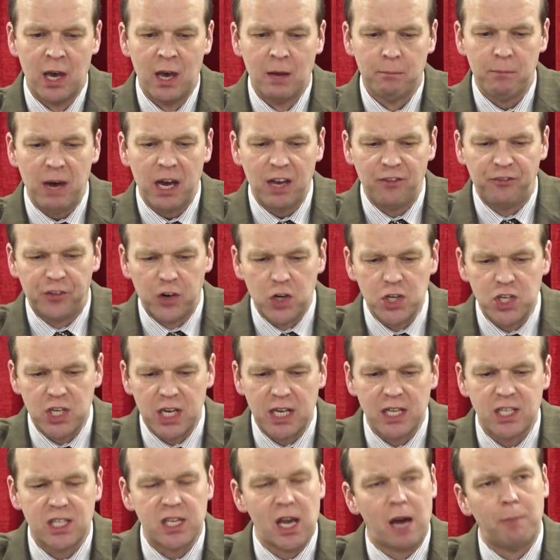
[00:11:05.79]
My first
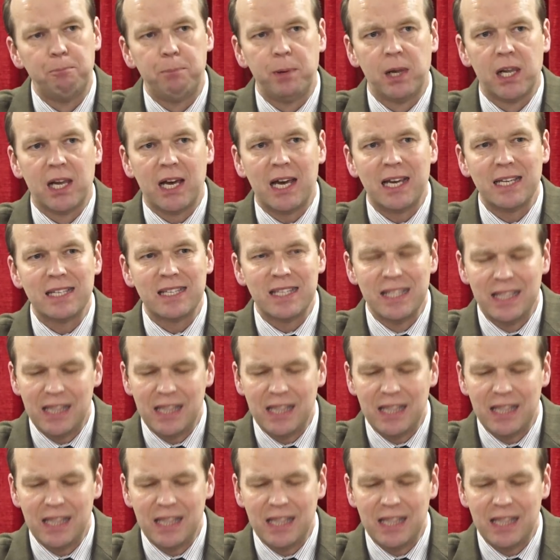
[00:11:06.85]
example is